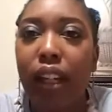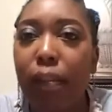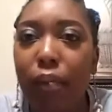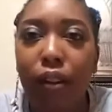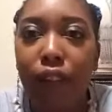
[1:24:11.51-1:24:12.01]

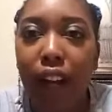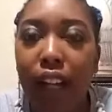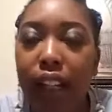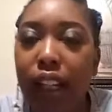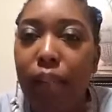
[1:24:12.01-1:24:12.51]
keep on
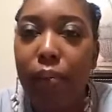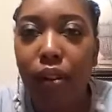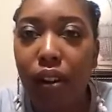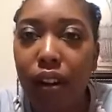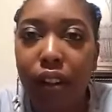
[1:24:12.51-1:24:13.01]

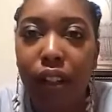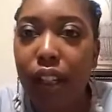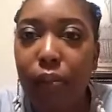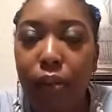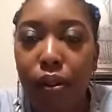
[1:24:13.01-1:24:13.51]
arguing,
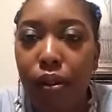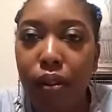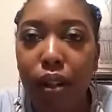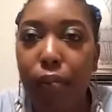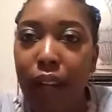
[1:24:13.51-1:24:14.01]
keep on
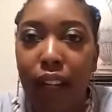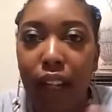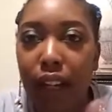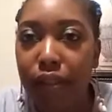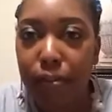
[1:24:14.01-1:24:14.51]
going, Black
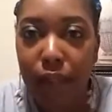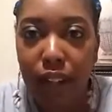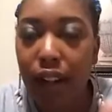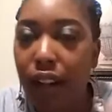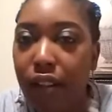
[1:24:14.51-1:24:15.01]
Lives Matter,
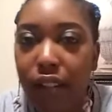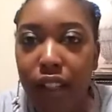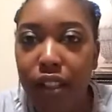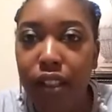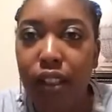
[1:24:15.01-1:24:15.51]
all
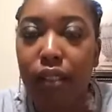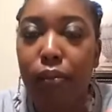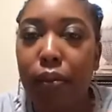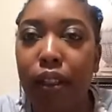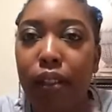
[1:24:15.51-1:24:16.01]
that shit,
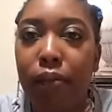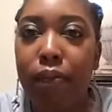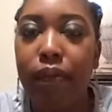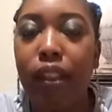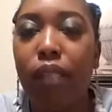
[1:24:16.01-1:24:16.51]
but
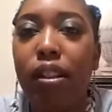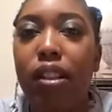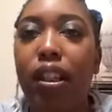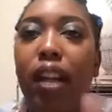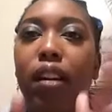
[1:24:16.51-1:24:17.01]
we
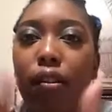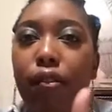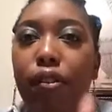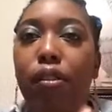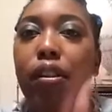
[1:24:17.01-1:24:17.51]
just got to go
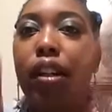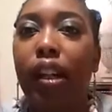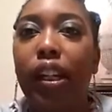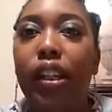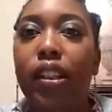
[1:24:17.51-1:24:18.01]
for it
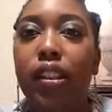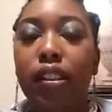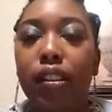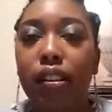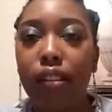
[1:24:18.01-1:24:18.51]
and
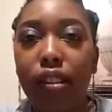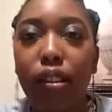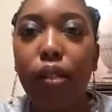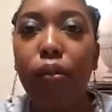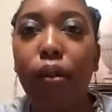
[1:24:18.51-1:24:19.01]

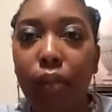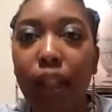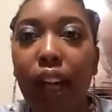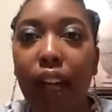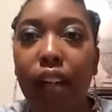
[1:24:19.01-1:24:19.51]
do what we
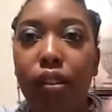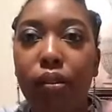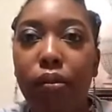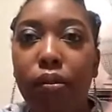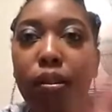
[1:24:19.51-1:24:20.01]
got to
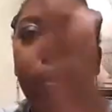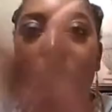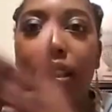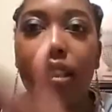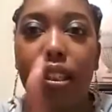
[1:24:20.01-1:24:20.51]
do to
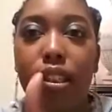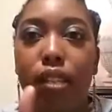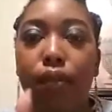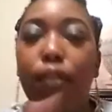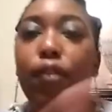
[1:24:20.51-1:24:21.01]
be
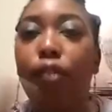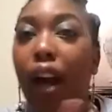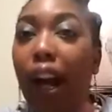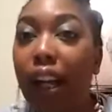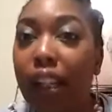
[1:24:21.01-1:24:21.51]
successful for
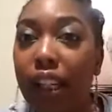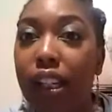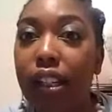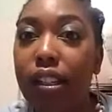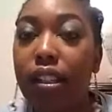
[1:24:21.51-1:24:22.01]
our
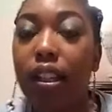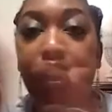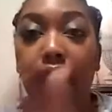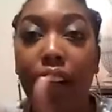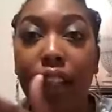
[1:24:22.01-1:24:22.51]
kids and our